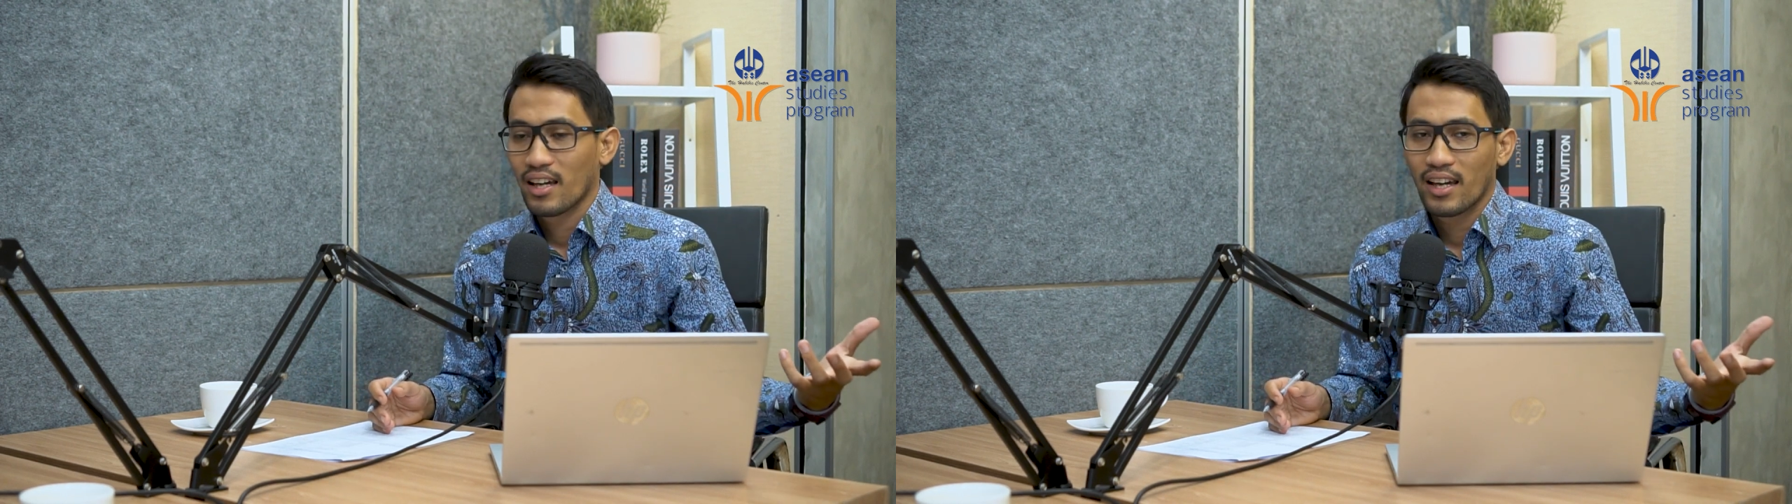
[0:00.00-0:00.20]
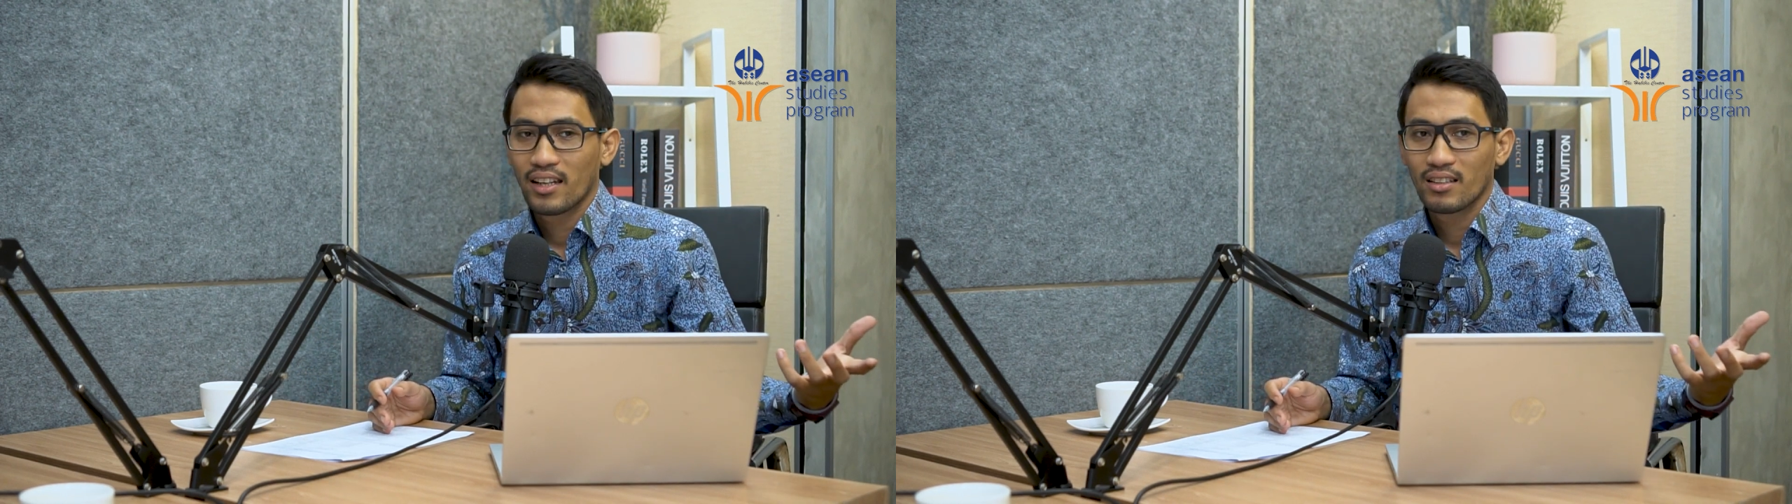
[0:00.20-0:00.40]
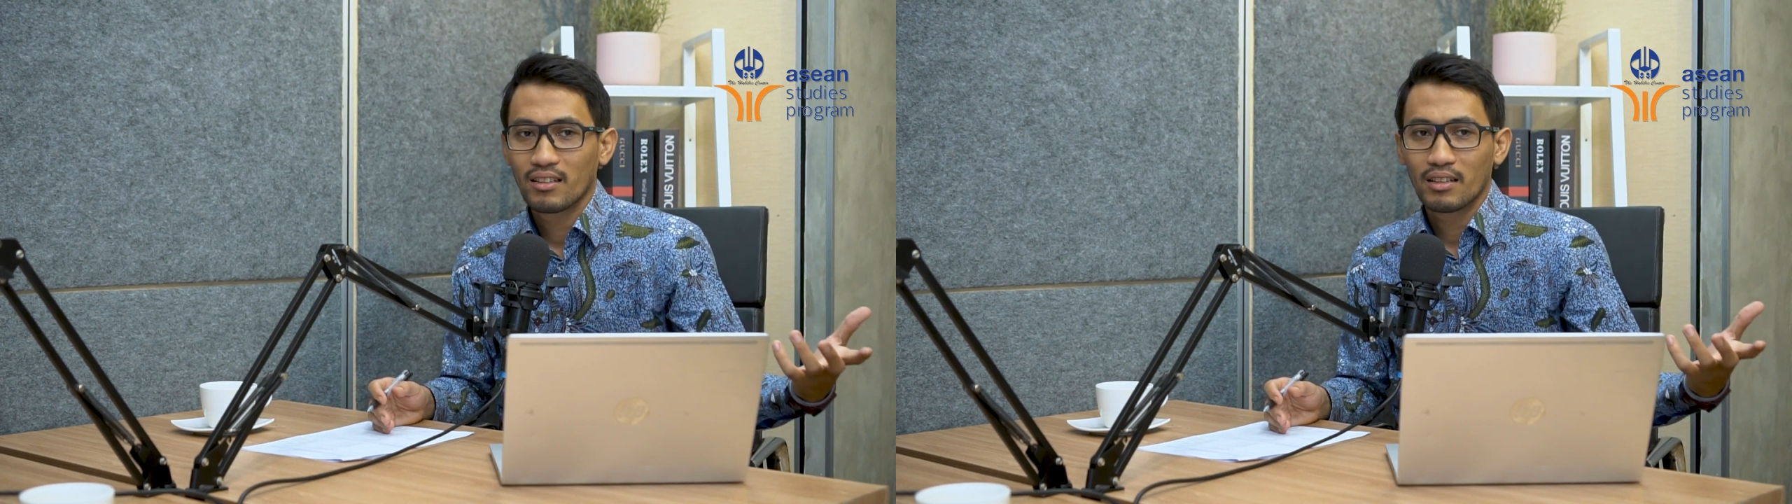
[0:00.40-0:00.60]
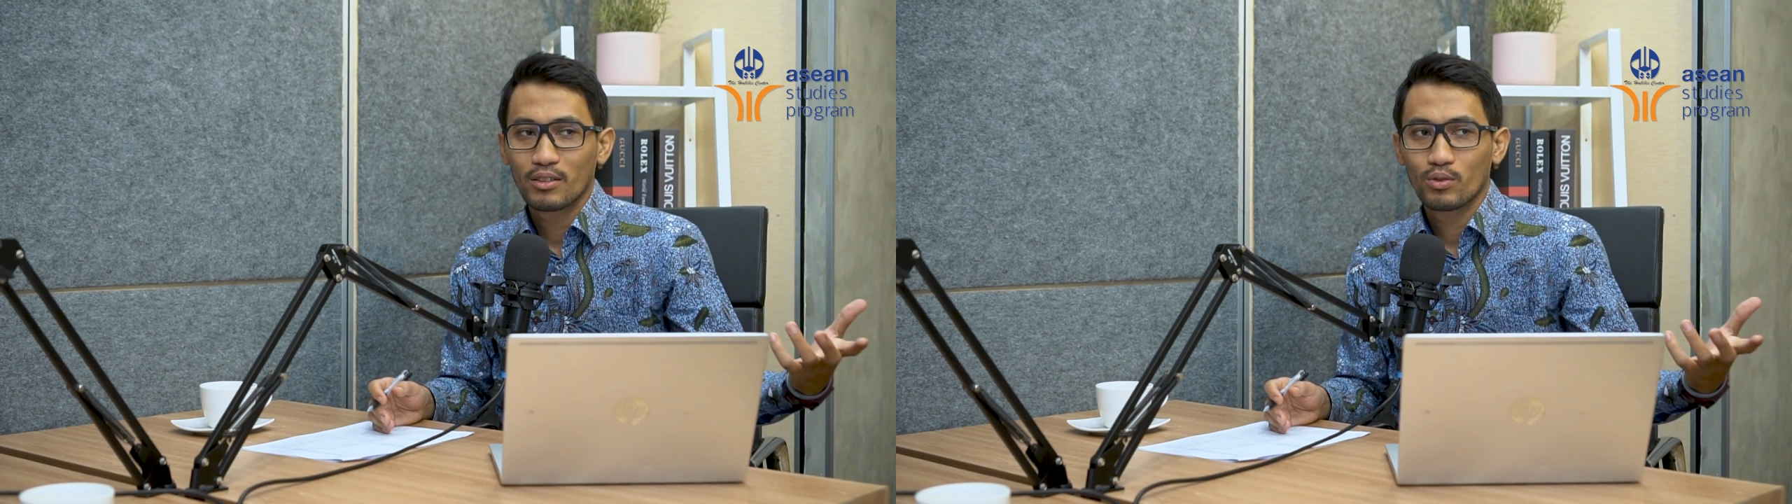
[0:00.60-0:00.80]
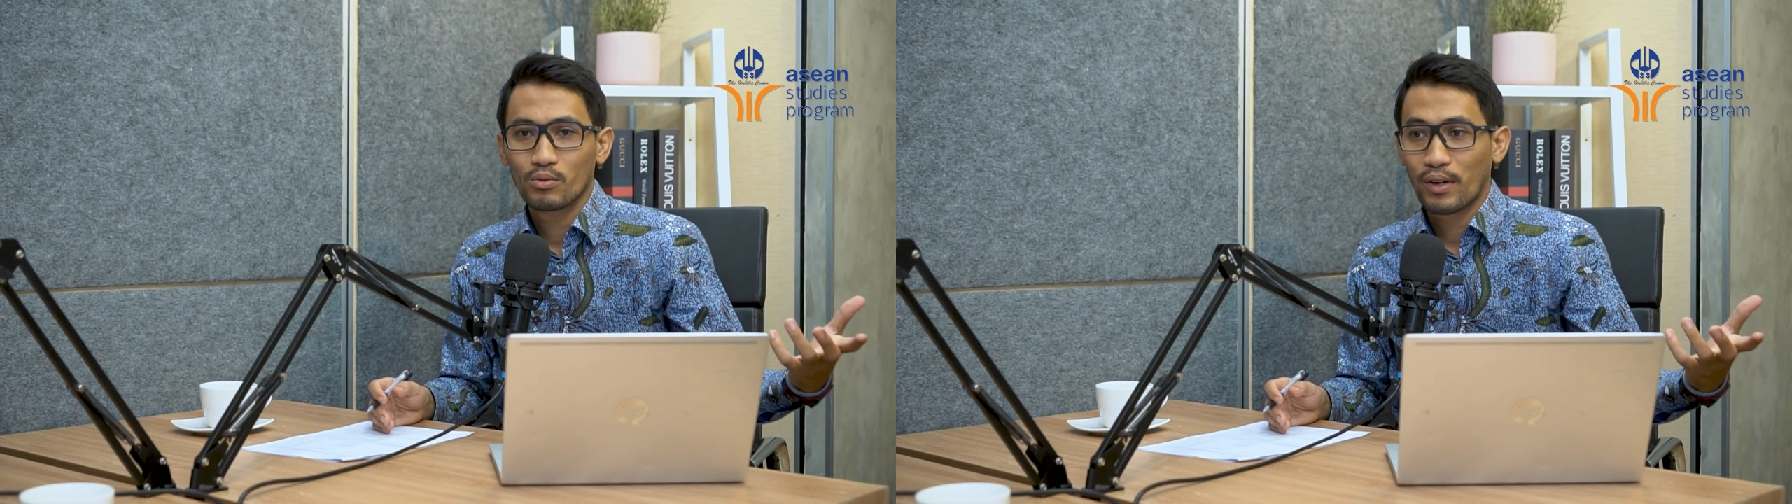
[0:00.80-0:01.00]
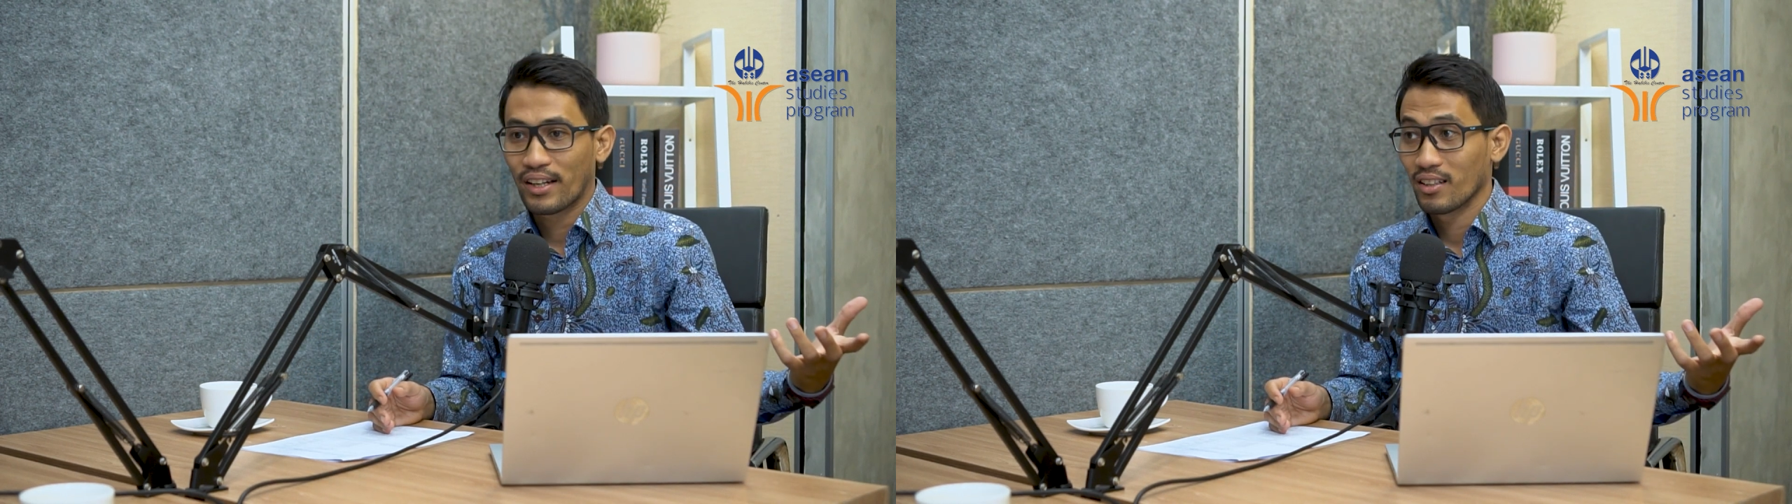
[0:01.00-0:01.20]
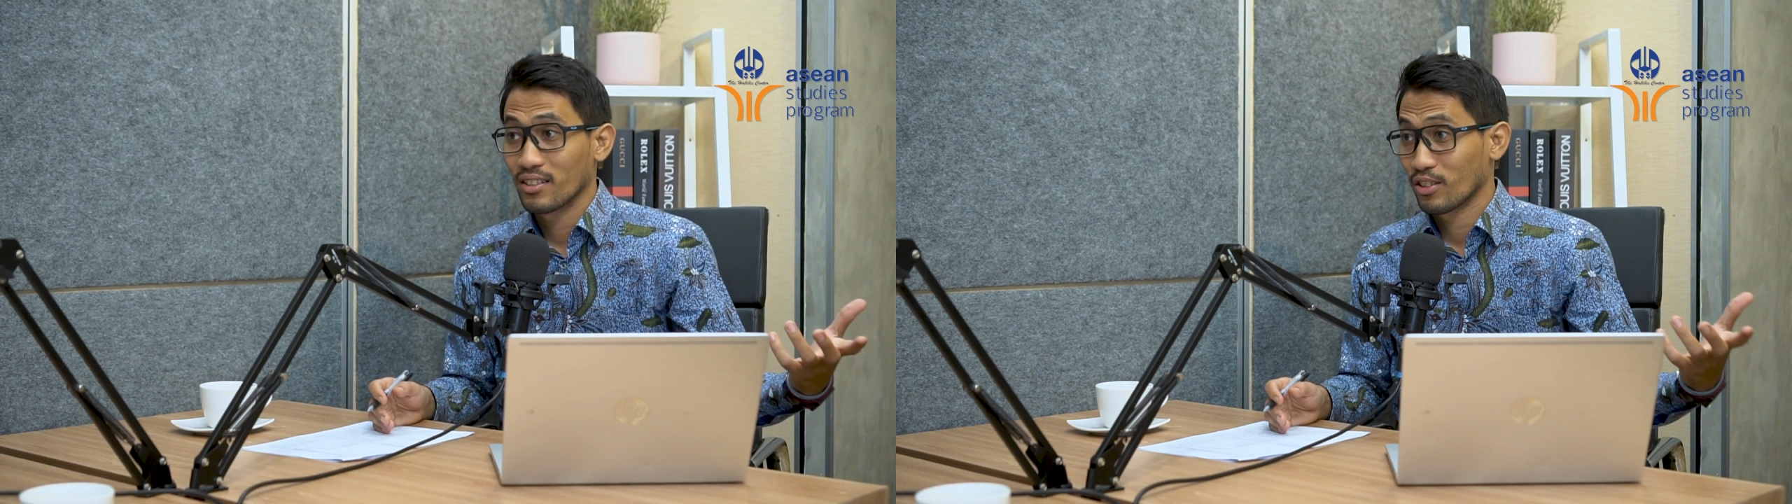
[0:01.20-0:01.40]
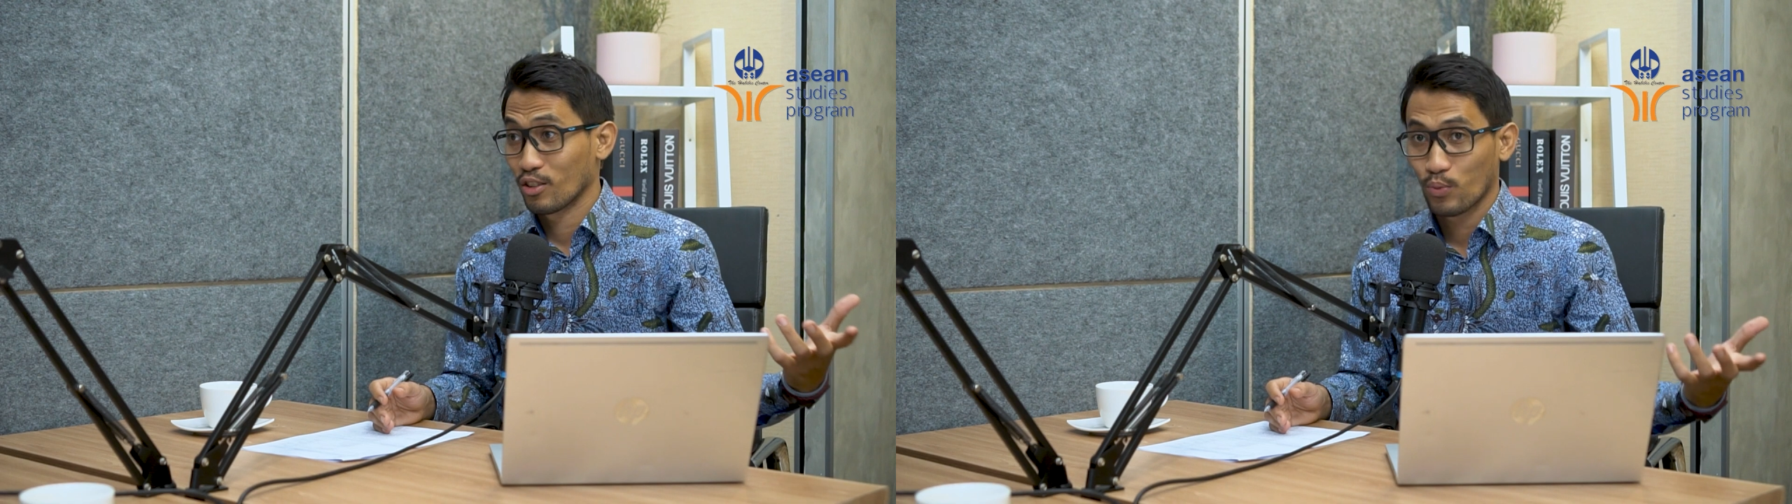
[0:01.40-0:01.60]
And a dragon
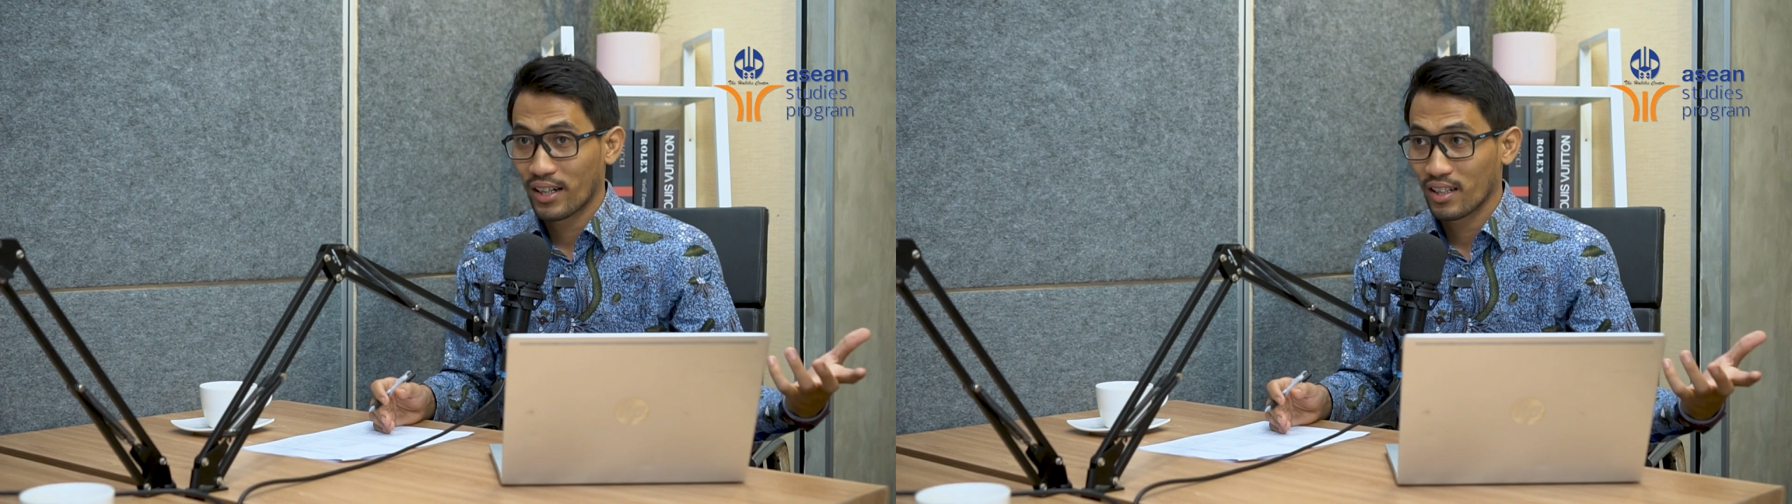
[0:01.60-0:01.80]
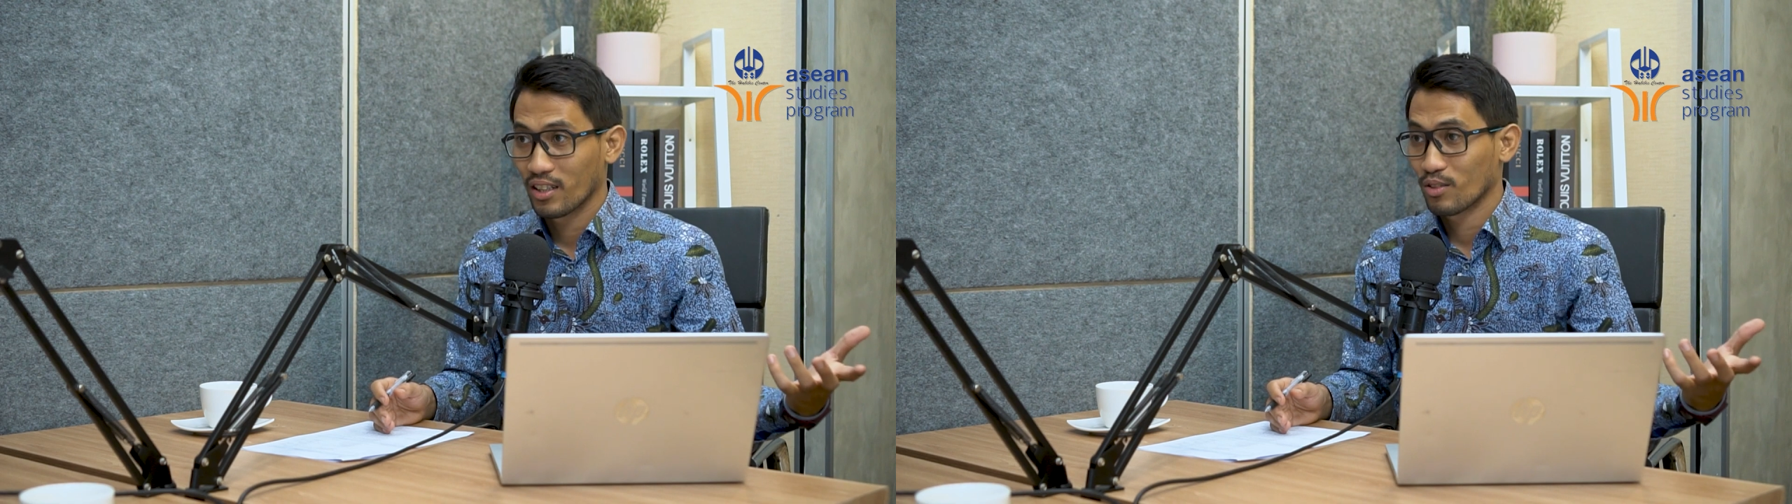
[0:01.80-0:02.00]
is still dragon.